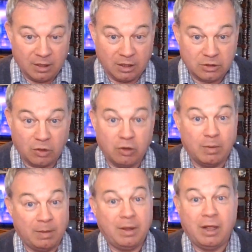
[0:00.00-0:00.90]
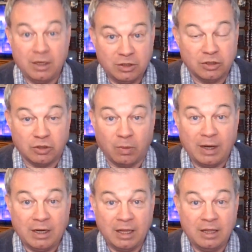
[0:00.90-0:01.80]
talking about politics
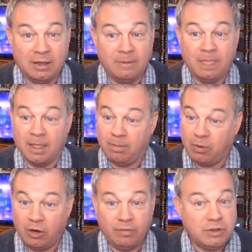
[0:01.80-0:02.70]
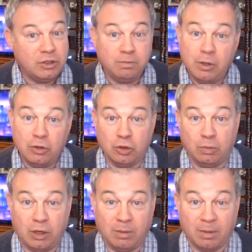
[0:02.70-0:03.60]
directly, part of it's a spiritual
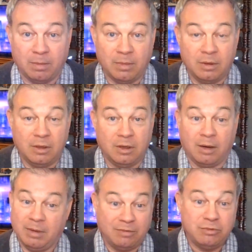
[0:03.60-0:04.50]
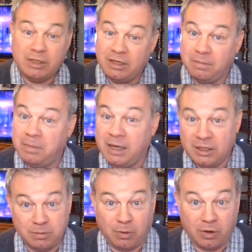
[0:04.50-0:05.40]
problem. I mean, I would say the
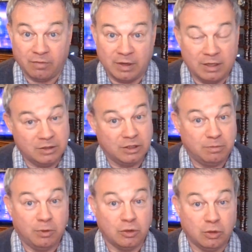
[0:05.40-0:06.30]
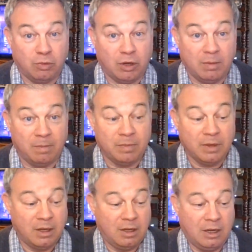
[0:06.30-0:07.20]
biggest part of it is a spiritual problem
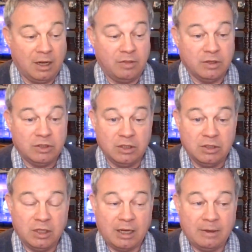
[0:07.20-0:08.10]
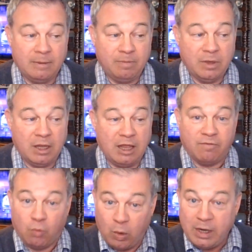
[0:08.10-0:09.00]
in the sense that if
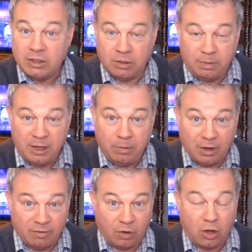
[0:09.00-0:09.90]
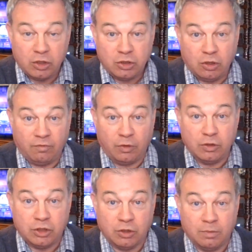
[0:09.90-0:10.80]
we as a people have lost our
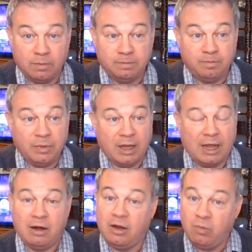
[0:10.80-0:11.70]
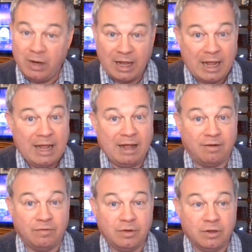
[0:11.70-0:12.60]
virtue, and we have,
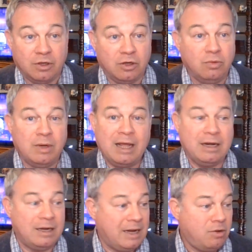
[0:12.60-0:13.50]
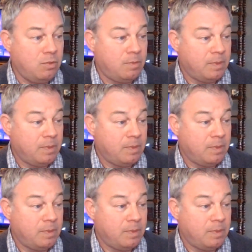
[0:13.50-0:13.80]
not now,